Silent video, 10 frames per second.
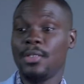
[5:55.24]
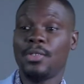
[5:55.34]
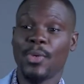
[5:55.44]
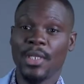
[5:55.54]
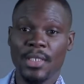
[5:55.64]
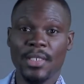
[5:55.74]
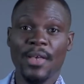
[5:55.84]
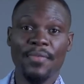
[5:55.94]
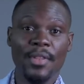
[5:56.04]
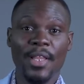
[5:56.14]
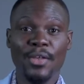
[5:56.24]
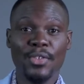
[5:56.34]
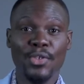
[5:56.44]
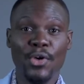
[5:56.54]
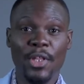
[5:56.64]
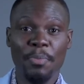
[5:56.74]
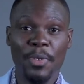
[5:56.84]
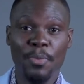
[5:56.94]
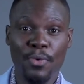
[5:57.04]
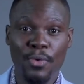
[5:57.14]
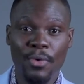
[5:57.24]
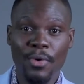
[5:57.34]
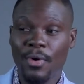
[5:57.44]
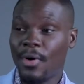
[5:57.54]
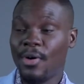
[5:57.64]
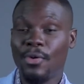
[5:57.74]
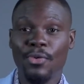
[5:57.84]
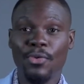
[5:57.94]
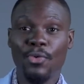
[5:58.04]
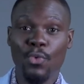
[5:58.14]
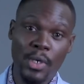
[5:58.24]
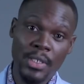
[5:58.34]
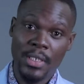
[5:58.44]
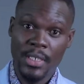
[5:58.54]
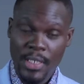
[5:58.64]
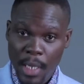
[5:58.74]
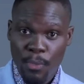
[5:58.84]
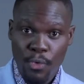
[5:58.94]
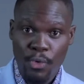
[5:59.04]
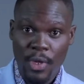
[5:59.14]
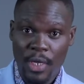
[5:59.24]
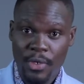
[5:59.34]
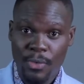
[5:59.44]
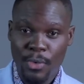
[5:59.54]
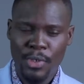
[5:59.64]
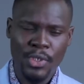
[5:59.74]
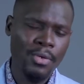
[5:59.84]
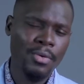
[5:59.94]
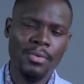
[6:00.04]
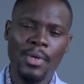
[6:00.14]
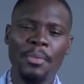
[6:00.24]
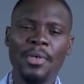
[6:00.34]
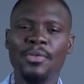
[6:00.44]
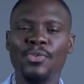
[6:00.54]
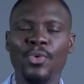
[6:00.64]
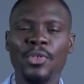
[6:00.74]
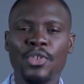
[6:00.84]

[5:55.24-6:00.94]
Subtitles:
27,000 other people who wants the same role that you want. So, I mean, you win